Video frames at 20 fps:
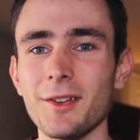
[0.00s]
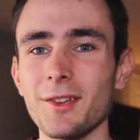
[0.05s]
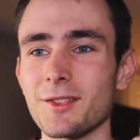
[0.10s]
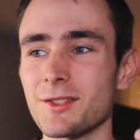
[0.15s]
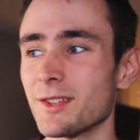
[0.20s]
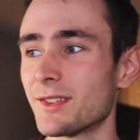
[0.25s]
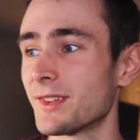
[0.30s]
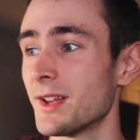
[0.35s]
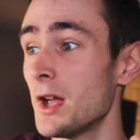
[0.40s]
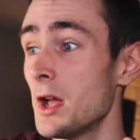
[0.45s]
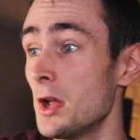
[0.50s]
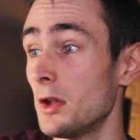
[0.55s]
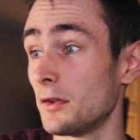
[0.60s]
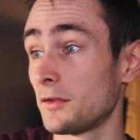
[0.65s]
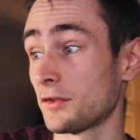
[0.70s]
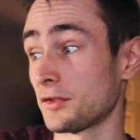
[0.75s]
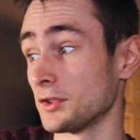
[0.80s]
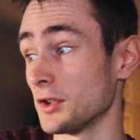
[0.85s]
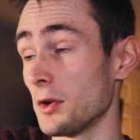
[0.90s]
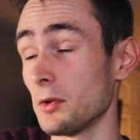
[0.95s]
Is just
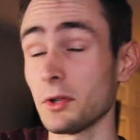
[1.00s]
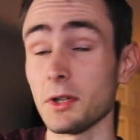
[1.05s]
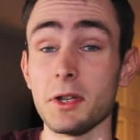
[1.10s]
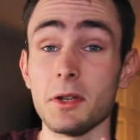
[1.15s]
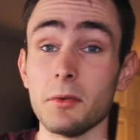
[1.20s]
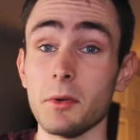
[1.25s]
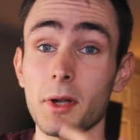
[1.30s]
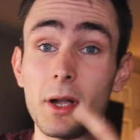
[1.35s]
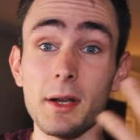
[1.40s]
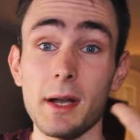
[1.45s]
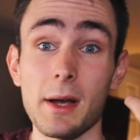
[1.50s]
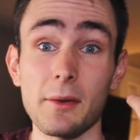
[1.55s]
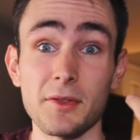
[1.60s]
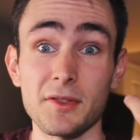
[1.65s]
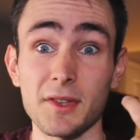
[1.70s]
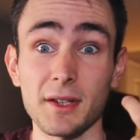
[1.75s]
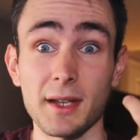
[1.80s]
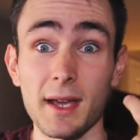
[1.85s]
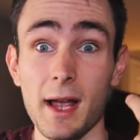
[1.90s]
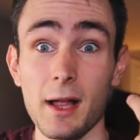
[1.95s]
slowly
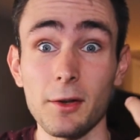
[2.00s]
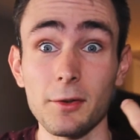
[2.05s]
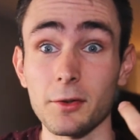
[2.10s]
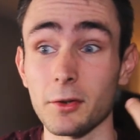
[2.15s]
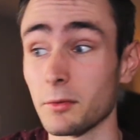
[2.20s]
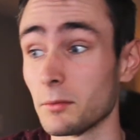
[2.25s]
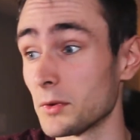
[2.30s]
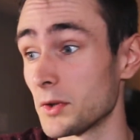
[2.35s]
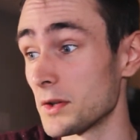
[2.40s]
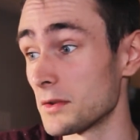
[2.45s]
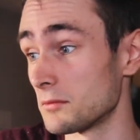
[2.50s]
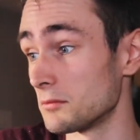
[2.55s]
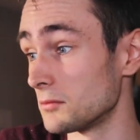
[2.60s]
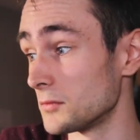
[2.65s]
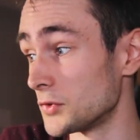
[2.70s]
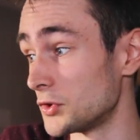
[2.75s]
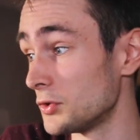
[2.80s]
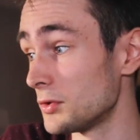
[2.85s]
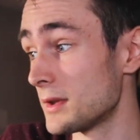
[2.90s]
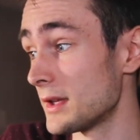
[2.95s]
announce the calendar. Do,
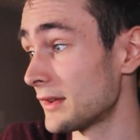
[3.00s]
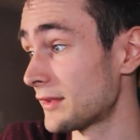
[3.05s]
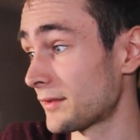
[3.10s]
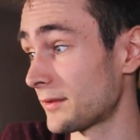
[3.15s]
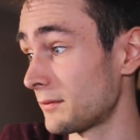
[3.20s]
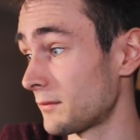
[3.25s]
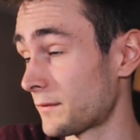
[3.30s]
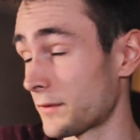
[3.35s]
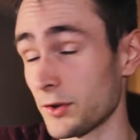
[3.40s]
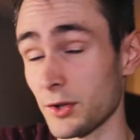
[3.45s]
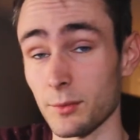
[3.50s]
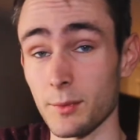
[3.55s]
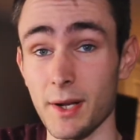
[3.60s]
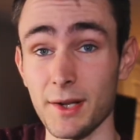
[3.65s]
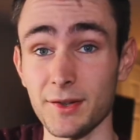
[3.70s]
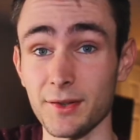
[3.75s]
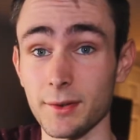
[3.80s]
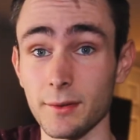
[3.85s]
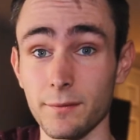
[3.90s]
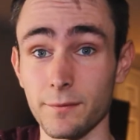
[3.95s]
do this for the
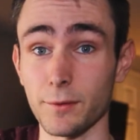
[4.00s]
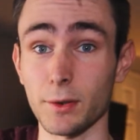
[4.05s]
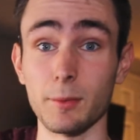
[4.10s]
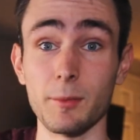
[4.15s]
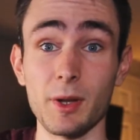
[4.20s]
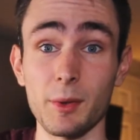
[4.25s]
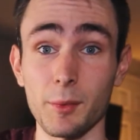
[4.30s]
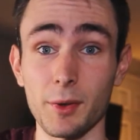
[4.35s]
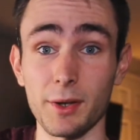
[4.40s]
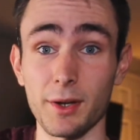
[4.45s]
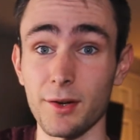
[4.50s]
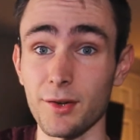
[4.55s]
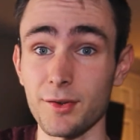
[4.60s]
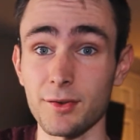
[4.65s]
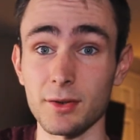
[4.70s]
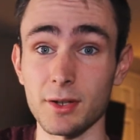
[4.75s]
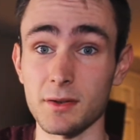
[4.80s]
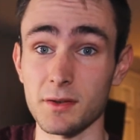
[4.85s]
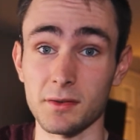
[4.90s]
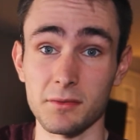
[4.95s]
rest of Formula One
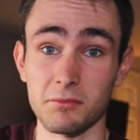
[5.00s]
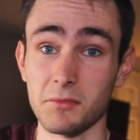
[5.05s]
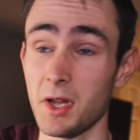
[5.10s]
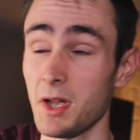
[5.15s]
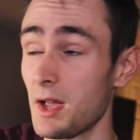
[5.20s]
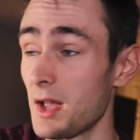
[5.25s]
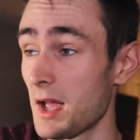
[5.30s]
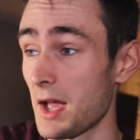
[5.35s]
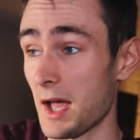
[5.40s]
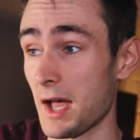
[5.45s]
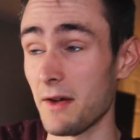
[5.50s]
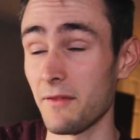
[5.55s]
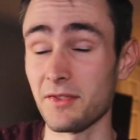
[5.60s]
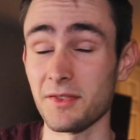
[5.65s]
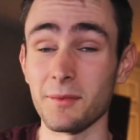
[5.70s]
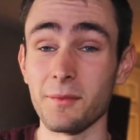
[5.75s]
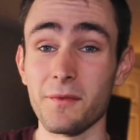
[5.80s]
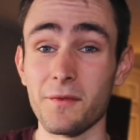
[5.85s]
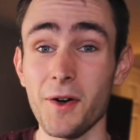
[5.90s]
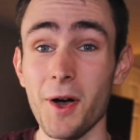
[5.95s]
history. Just have
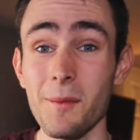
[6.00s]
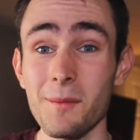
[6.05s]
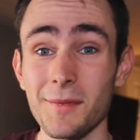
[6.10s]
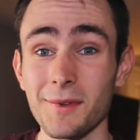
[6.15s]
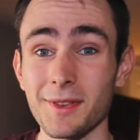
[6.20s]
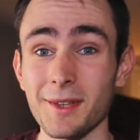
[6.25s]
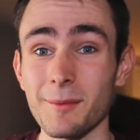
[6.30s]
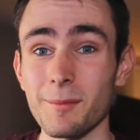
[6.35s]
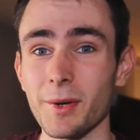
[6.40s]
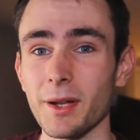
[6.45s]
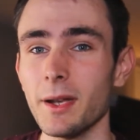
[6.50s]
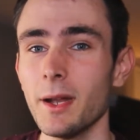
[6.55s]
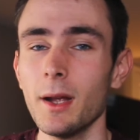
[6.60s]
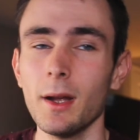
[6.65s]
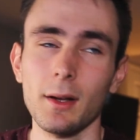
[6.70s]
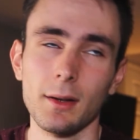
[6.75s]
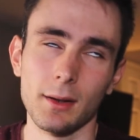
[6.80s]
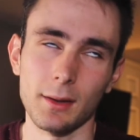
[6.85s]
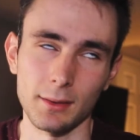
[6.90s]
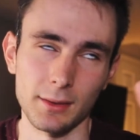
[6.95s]
some fun with it. But
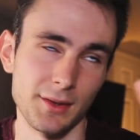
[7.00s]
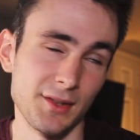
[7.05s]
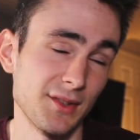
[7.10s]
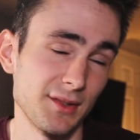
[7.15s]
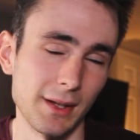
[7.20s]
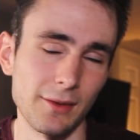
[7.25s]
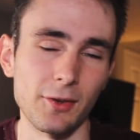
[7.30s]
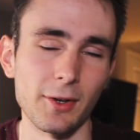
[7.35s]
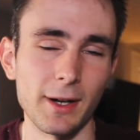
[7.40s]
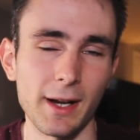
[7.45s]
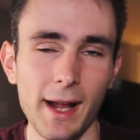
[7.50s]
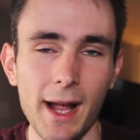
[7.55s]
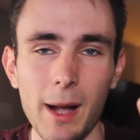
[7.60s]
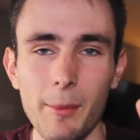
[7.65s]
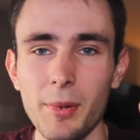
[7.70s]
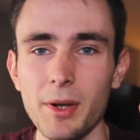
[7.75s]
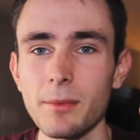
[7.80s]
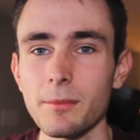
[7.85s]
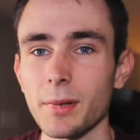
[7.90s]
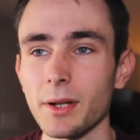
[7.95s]
it's never going to
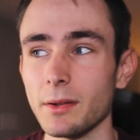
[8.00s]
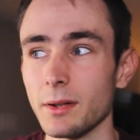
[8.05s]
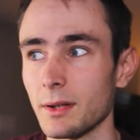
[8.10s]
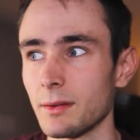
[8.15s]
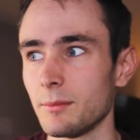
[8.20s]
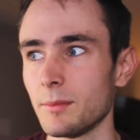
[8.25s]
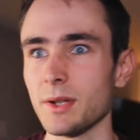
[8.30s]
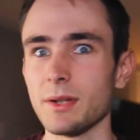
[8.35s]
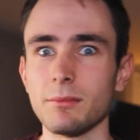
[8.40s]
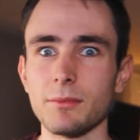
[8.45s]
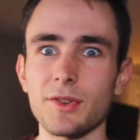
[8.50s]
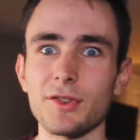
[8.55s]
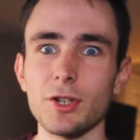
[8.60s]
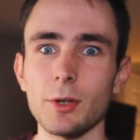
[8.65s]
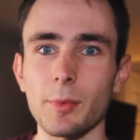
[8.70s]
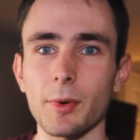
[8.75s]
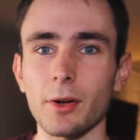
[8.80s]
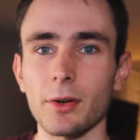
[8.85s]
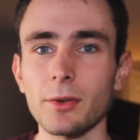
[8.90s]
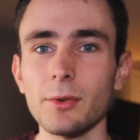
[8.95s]
happen. But it'd be
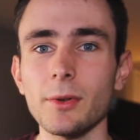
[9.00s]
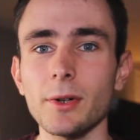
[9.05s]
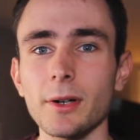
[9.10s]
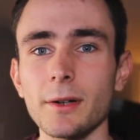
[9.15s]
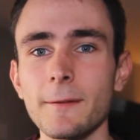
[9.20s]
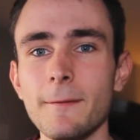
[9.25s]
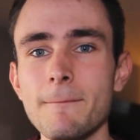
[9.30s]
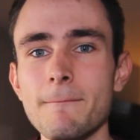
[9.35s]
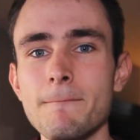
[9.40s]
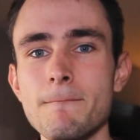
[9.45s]
super cool.